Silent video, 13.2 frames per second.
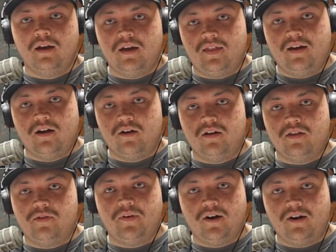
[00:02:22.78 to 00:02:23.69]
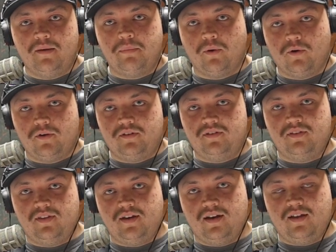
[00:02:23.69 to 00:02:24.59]
it's very
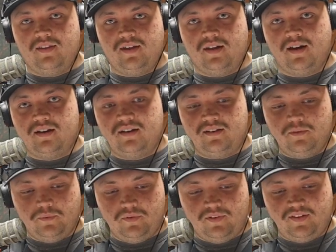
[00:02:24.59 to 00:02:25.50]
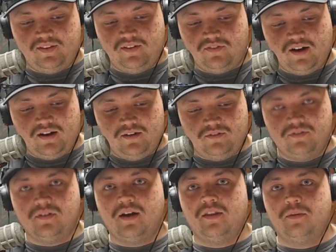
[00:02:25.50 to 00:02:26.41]
important that they've kind
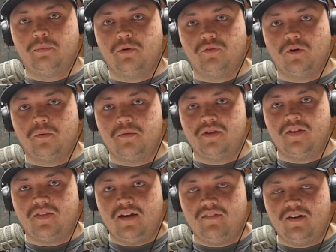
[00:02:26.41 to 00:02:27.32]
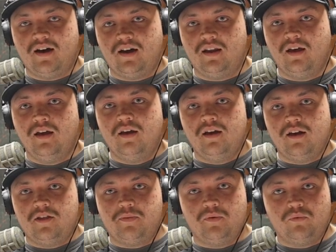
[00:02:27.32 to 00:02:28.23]
of had the performance that they've had.
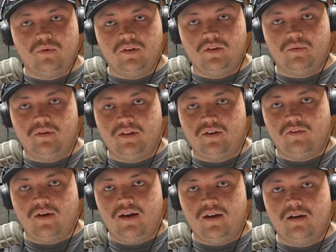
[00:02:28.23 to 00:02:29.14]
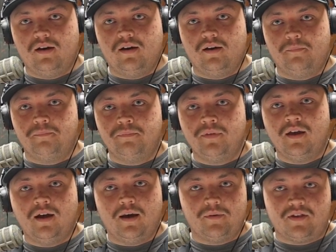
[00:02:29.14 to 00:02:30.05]
It's been really, really great. I'm
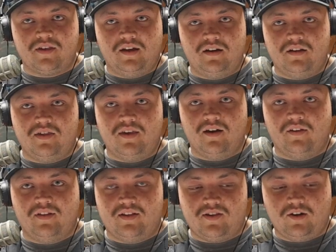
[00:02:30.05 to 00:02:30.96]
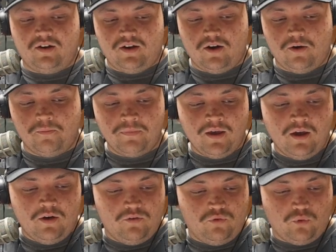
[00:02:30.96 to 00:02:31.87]
excited to see how that's going to go
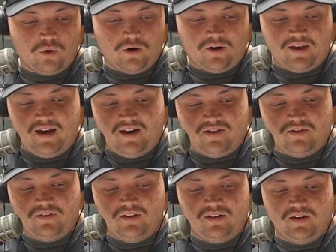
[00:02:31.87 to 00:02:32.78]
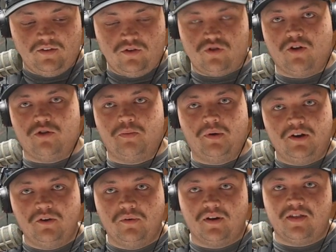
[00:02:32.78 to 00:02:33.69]
for Castleton down the stretch, but I
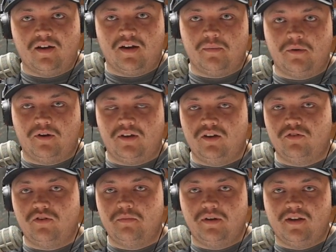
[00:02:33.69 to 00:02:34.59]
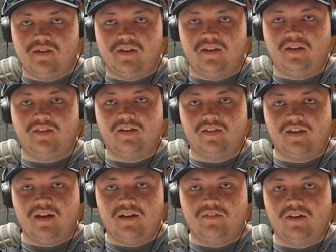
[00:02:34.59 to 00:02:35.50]
do want to talk about Kindred because I think that
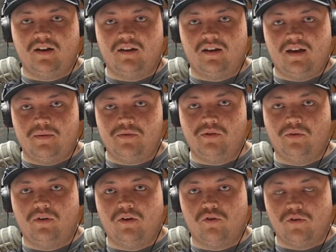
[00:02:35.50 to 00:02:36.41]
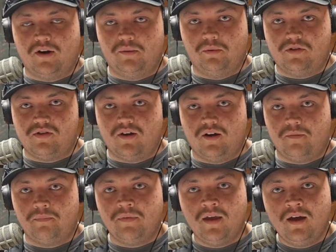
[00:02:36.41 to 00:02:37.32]
they have had an absolutely incredible start.